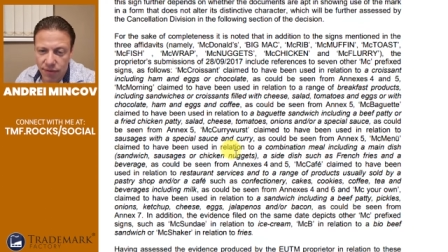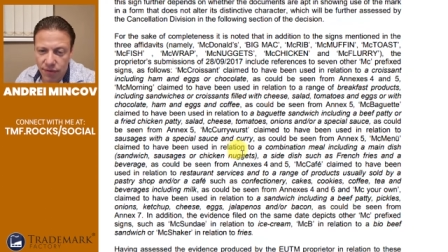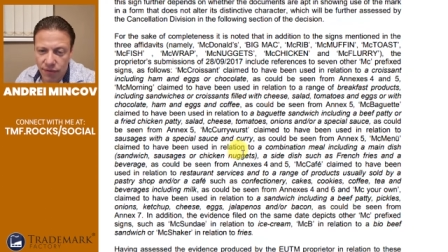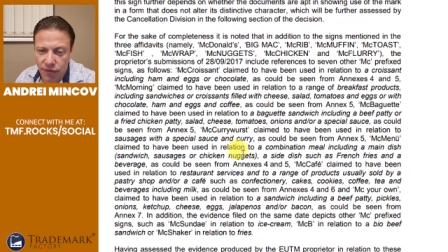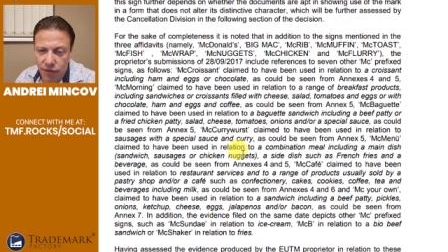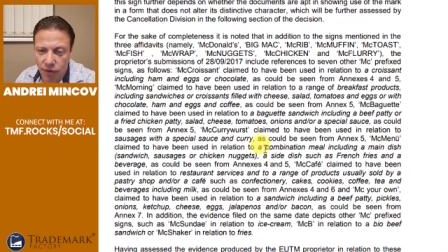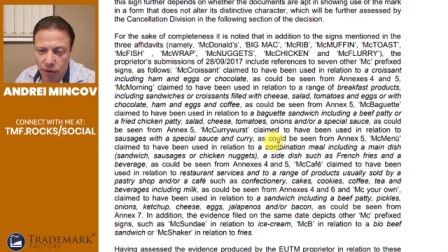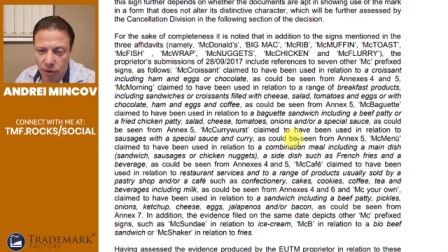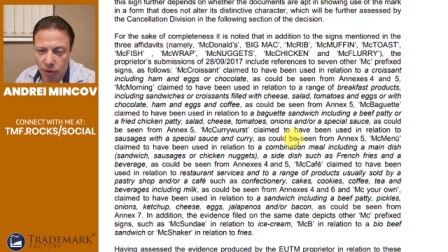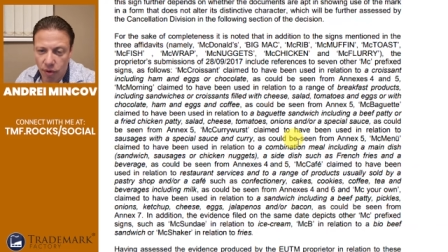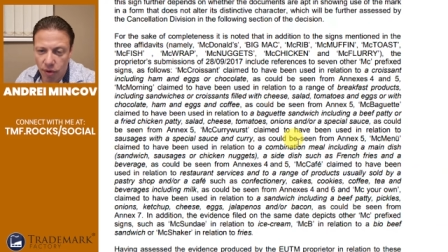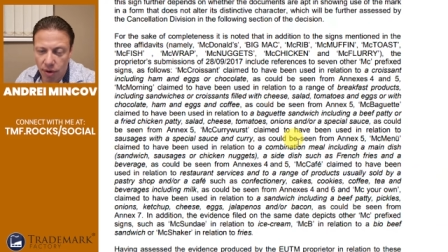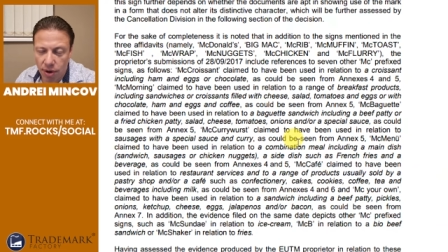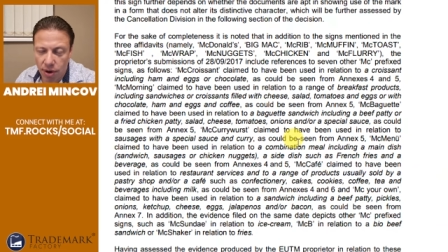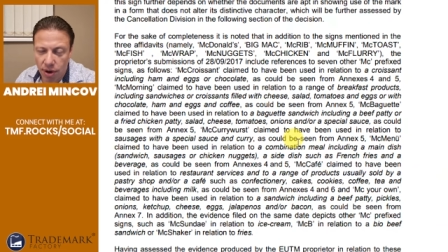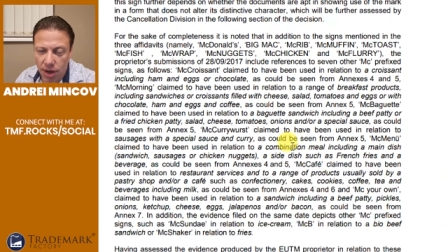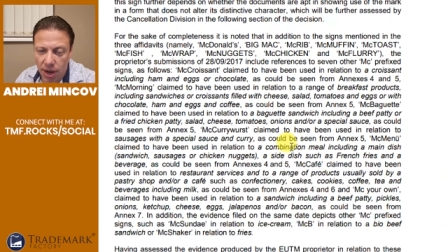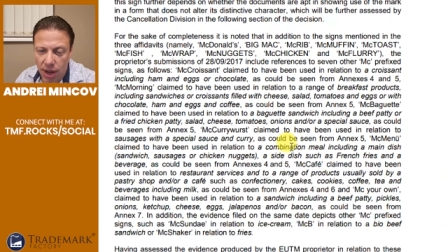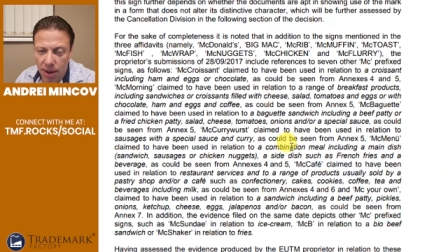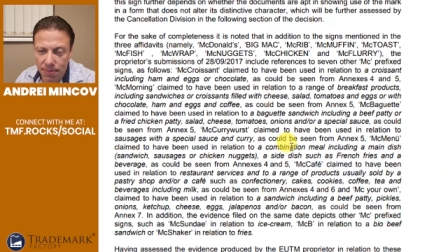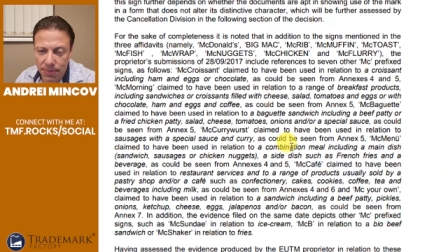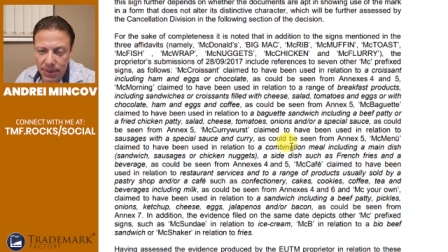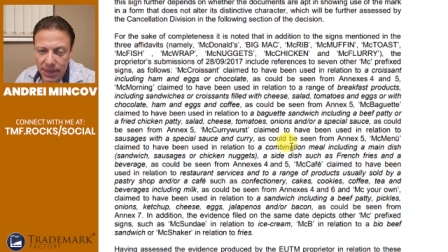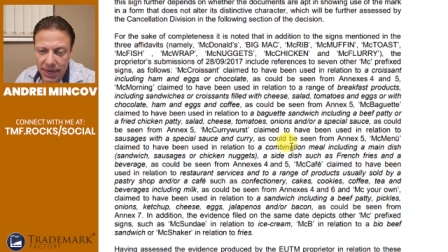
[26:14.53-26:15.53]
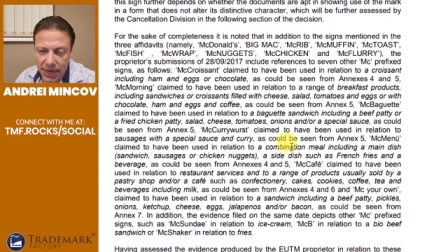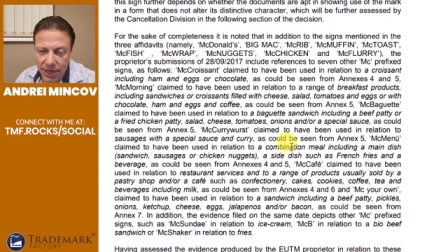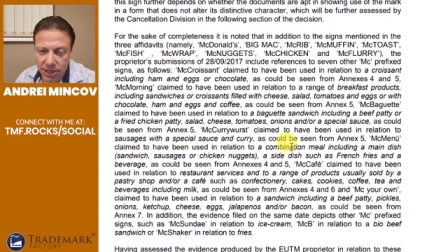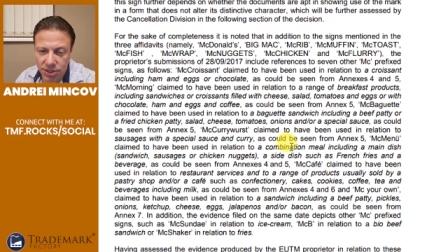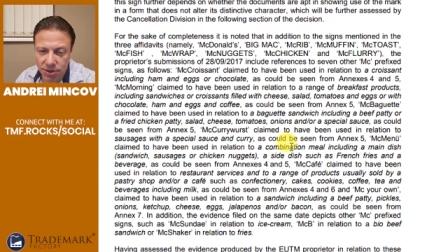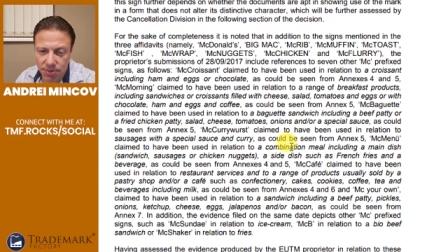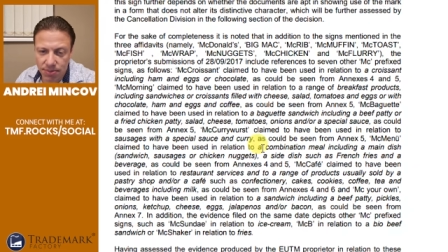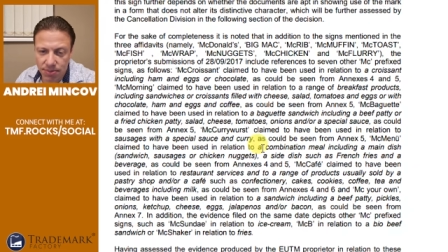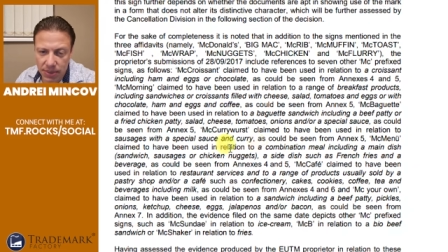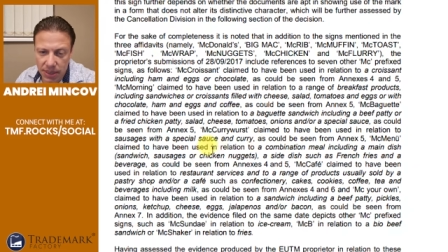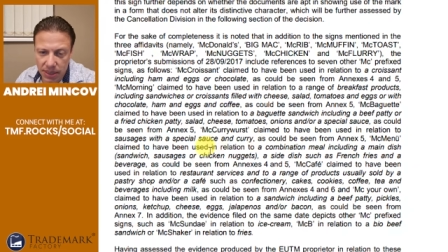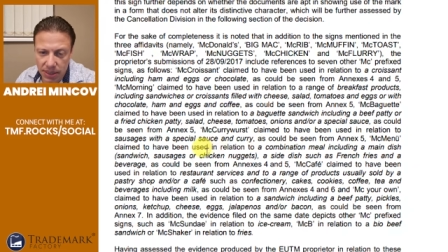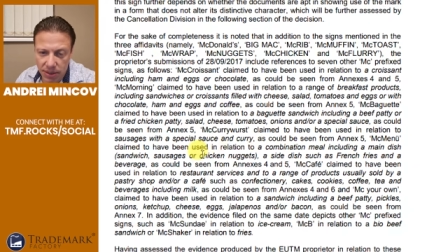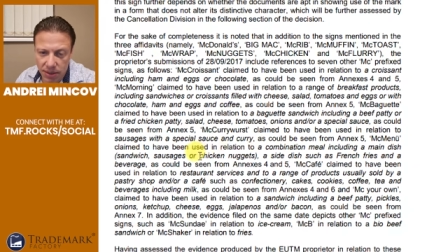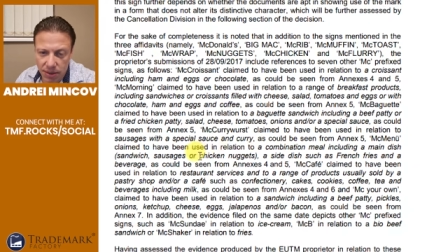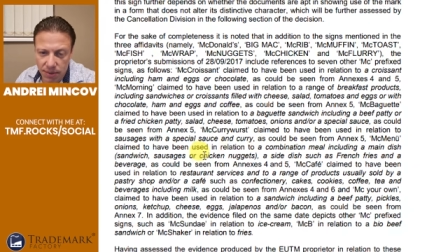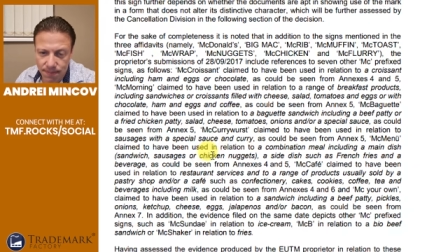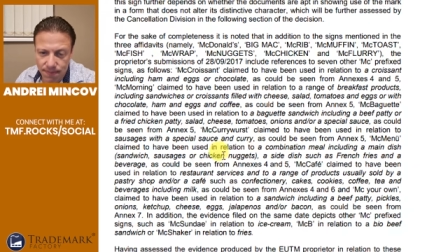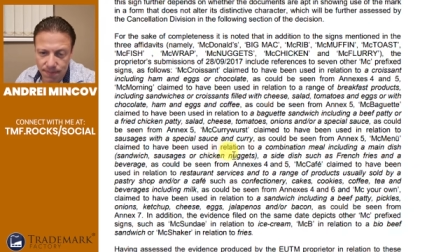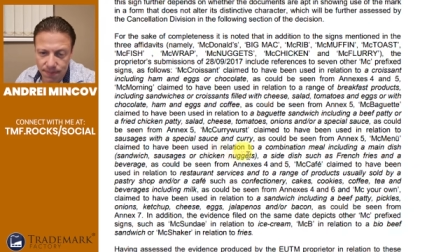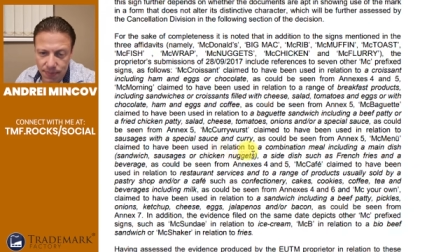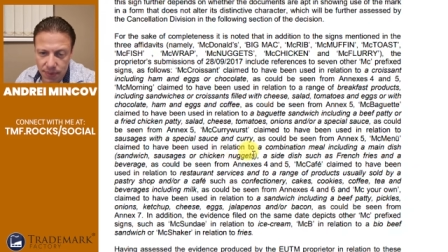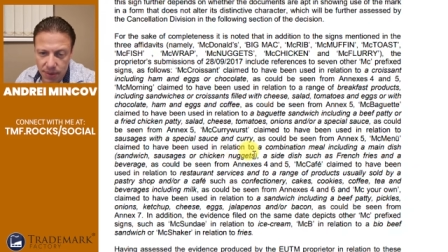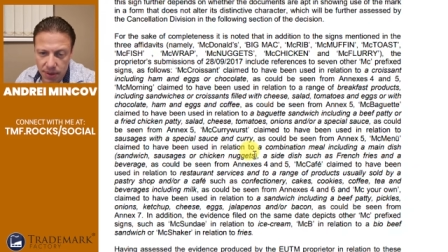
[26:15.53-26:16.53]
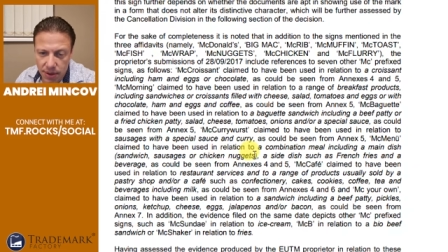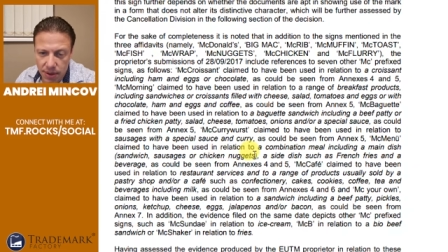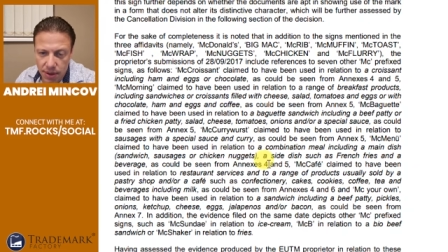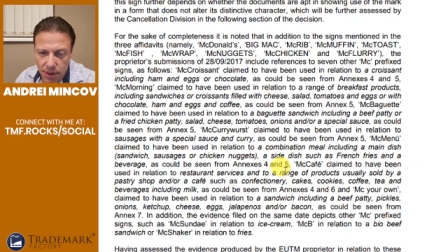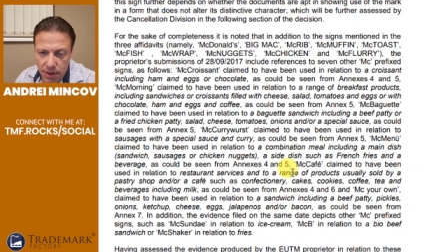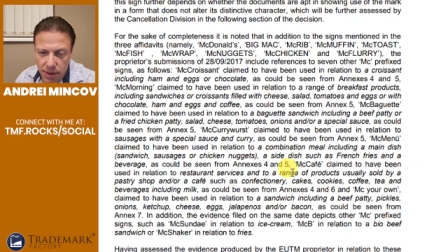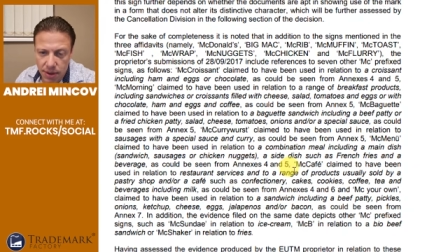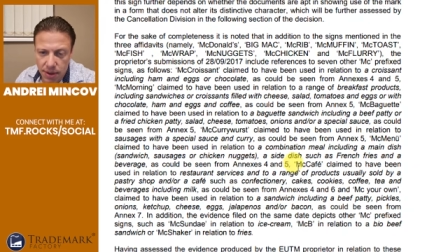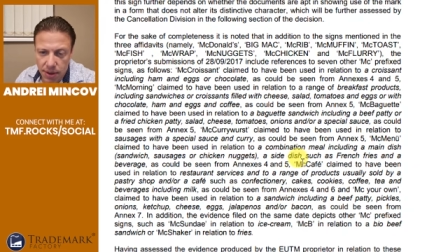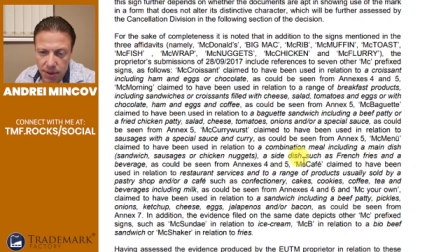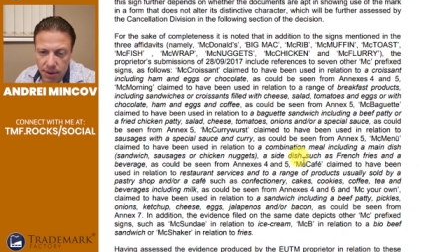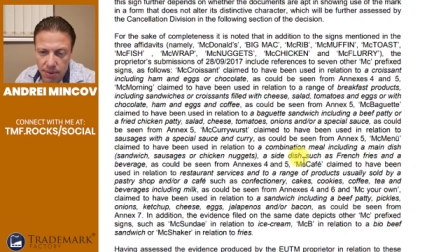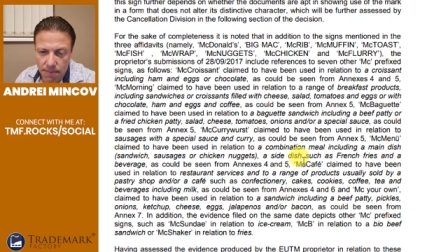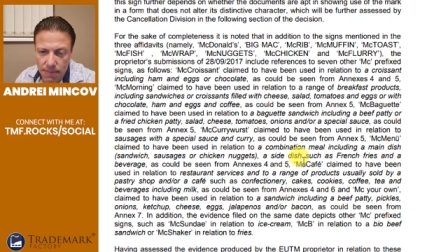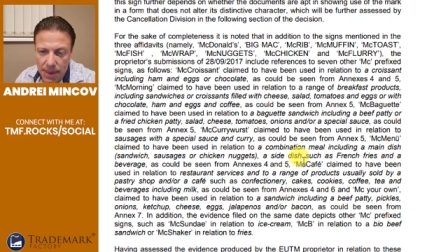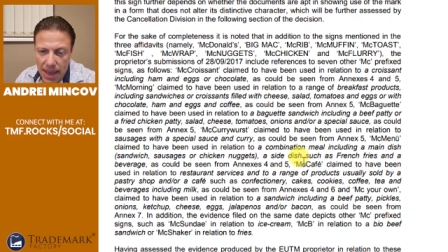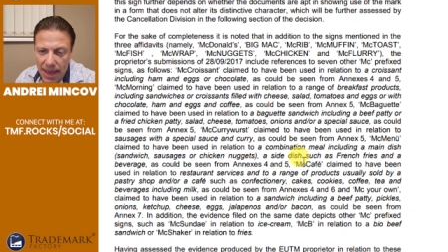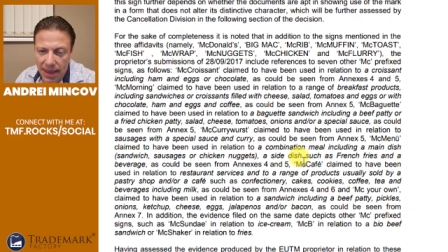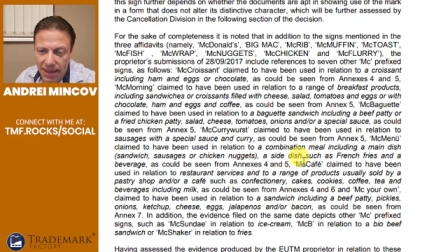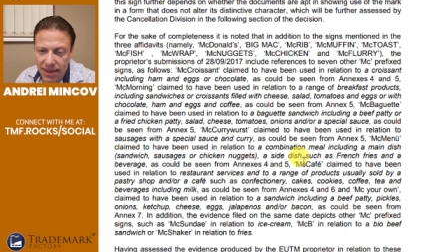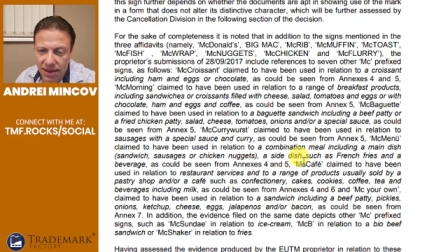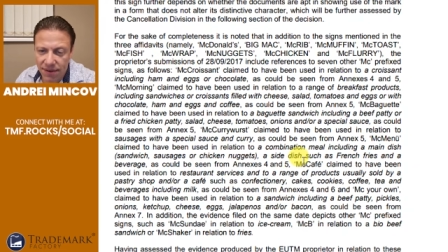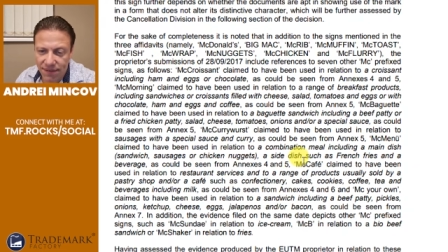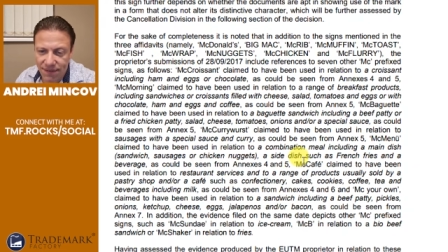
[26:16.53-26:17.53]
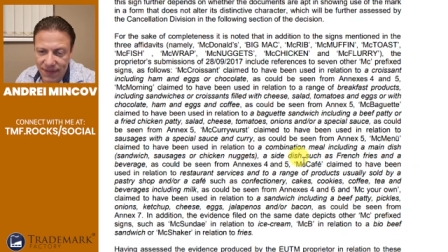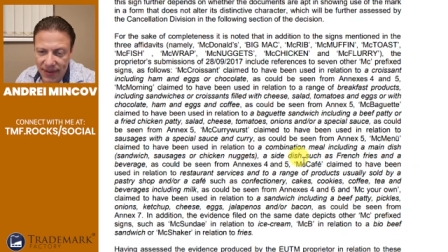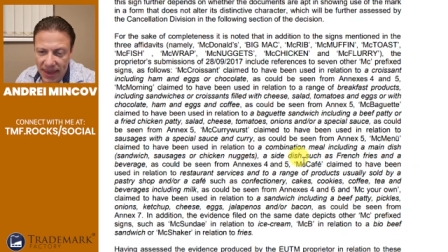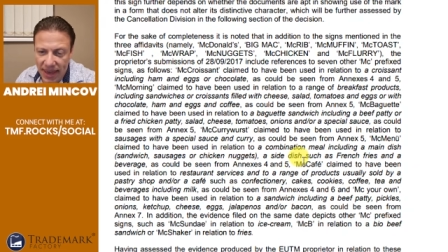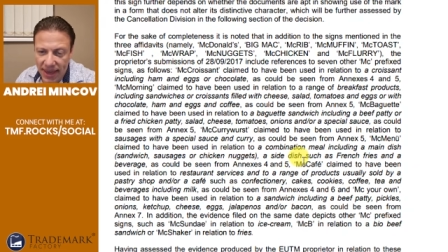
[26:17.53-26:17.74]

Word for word: for a combination meal. Mac uh,